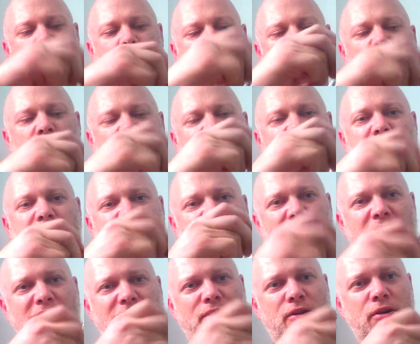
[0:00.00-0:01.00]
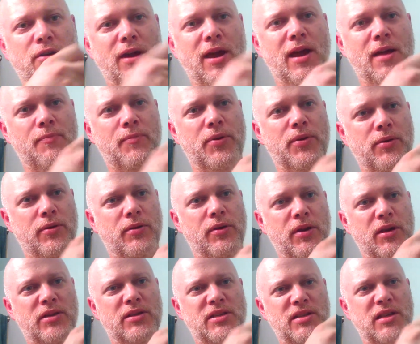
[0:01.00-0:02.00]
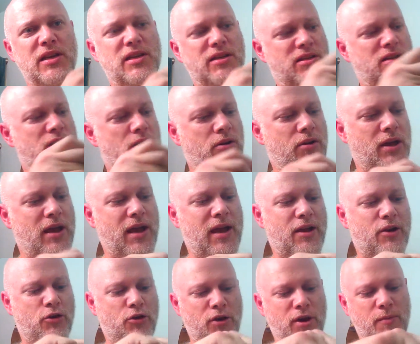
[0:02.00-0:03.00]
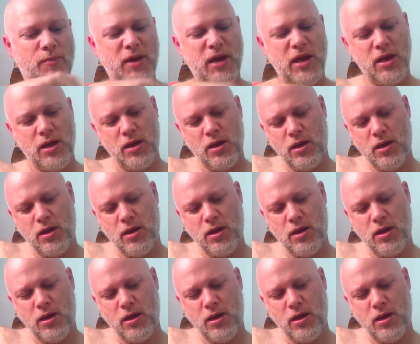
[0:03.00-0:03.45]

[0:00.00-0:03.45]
Building this lather up, you can see it's starting to get creamy.